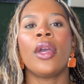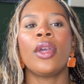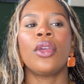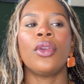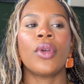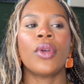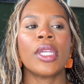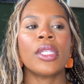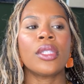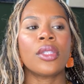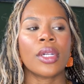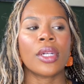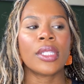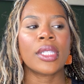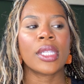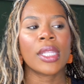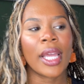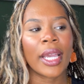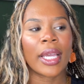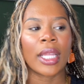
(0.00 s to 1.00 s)
You can start
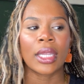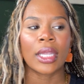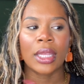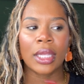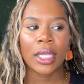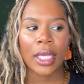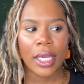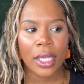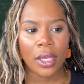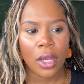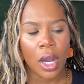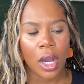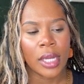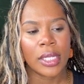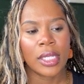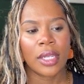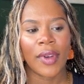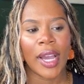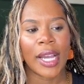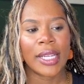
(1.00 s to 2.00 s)
to like lean
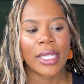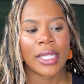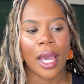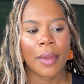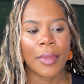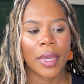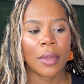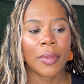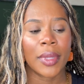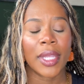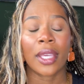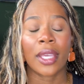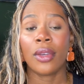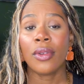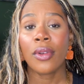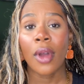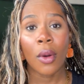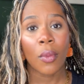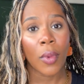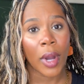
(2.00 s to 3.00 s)
on divine timing and be like,
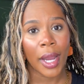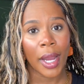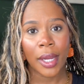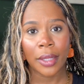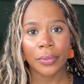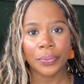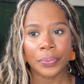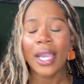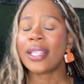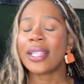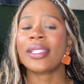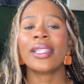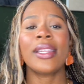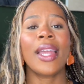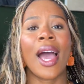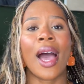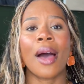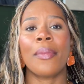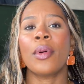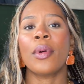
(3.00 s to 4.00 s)
you know what? It's going
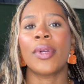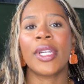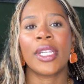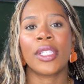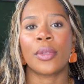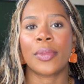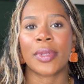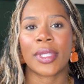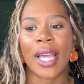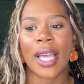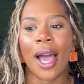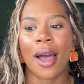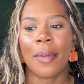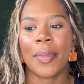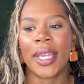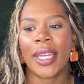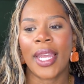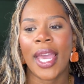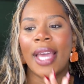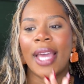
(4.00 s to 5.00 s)
to happen when it's supposed to happen.